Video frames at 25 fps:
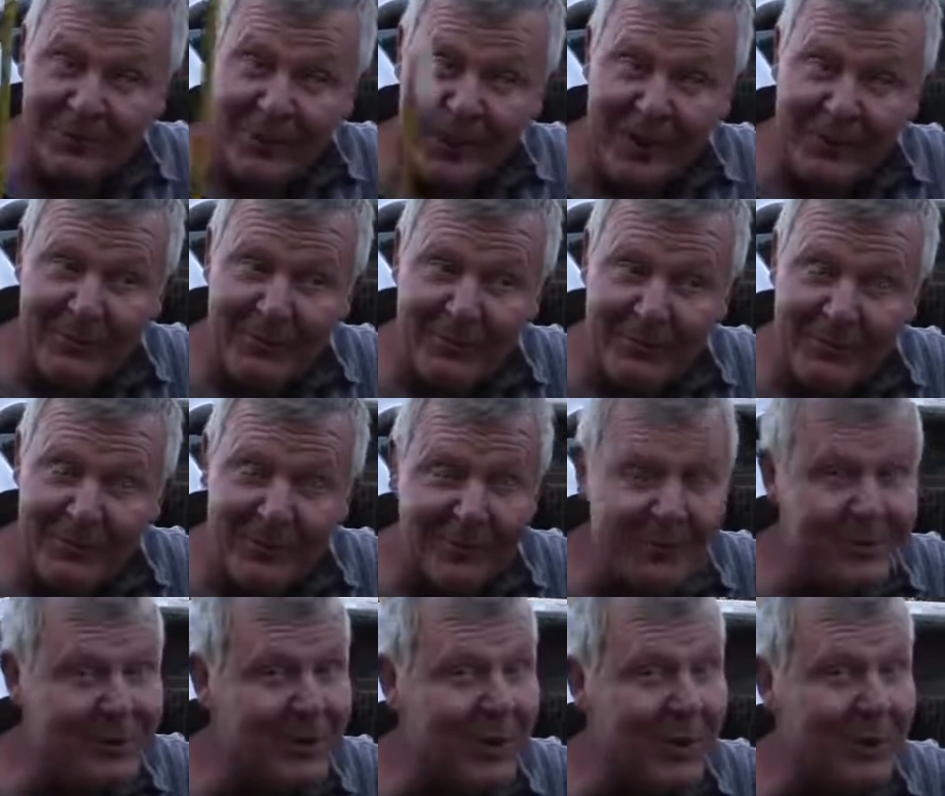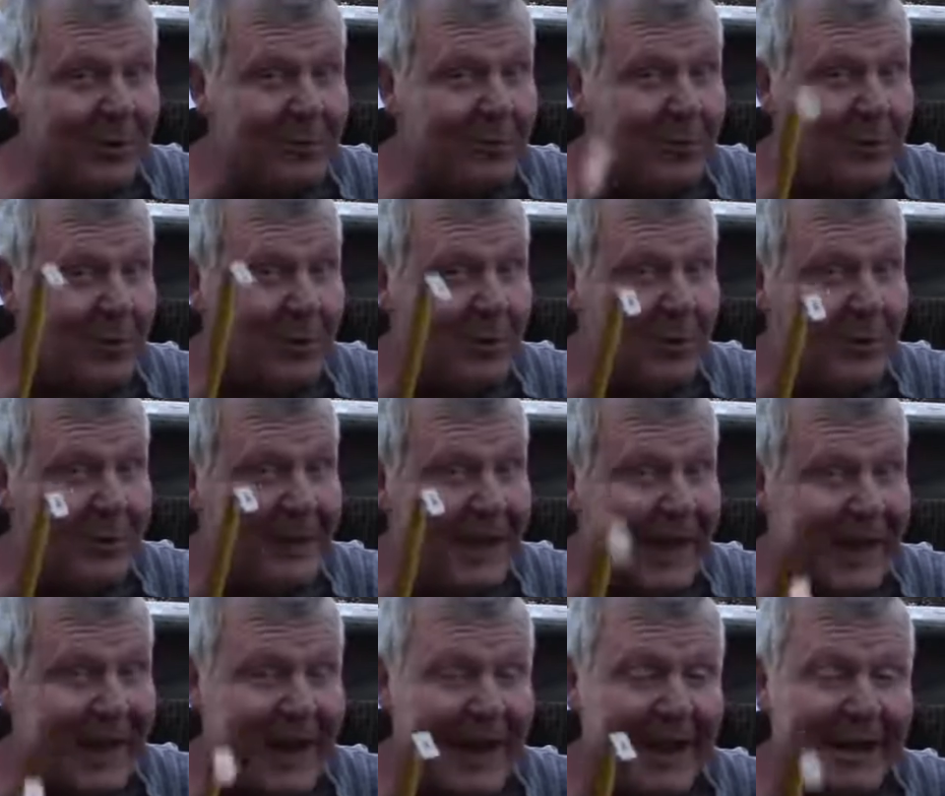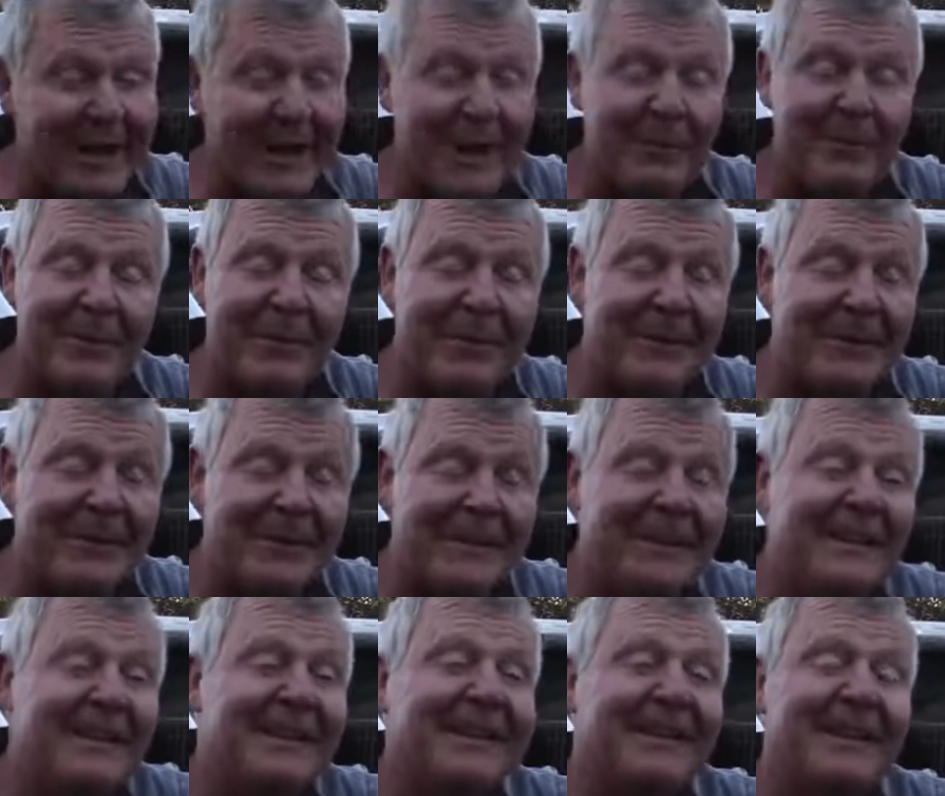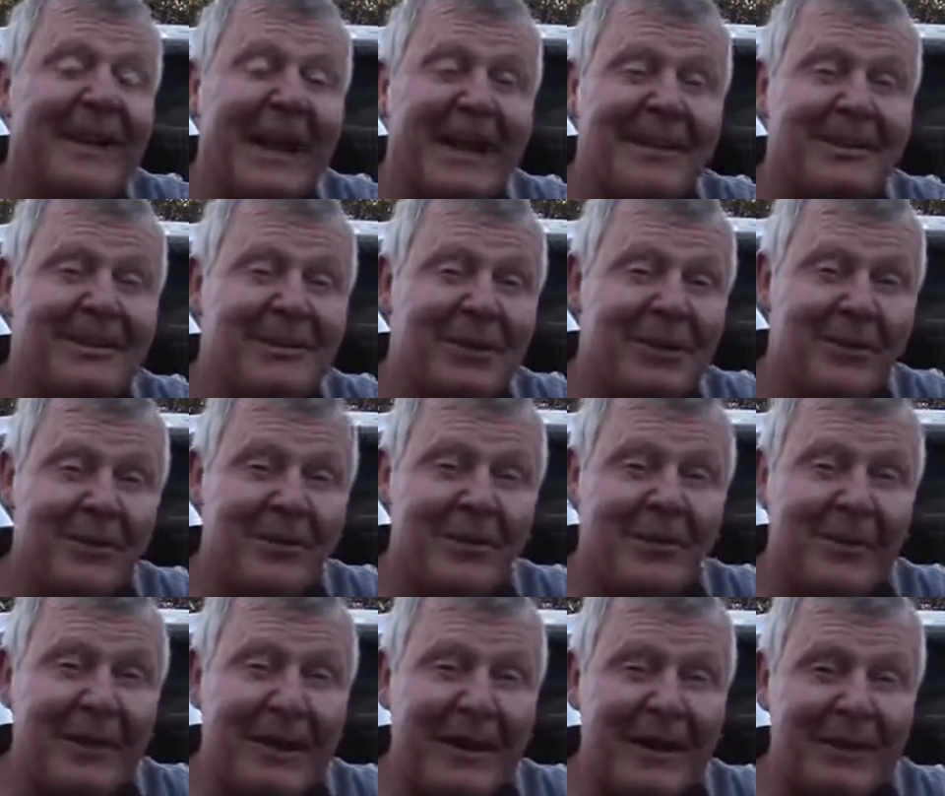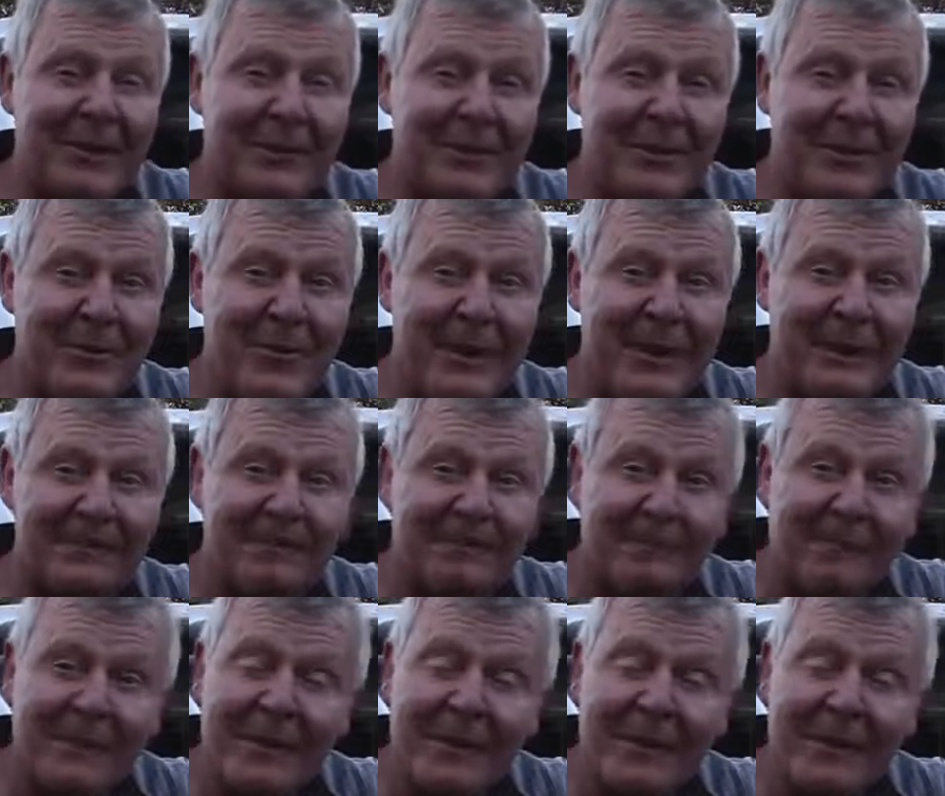I'm not ruling that out yet, but that's not what we're going to do at the minute.